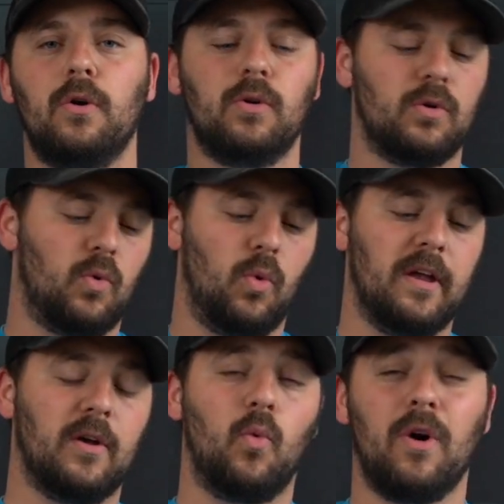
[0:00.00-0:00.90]
on real
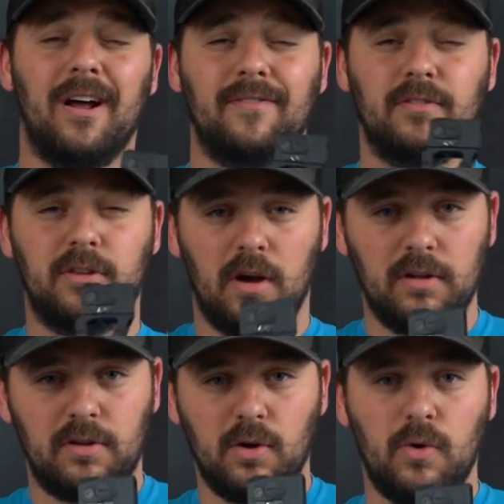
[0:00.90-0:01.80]
quick what I've
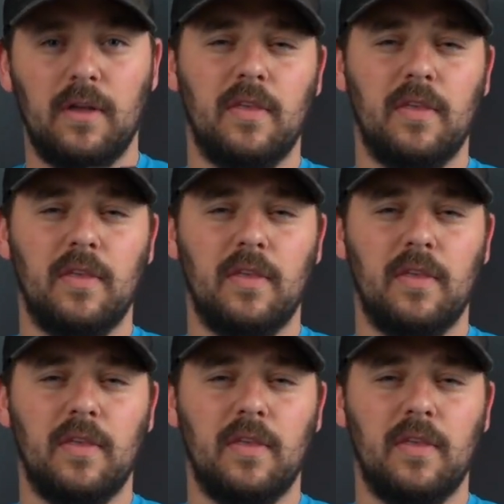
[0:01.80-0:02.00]
done to it,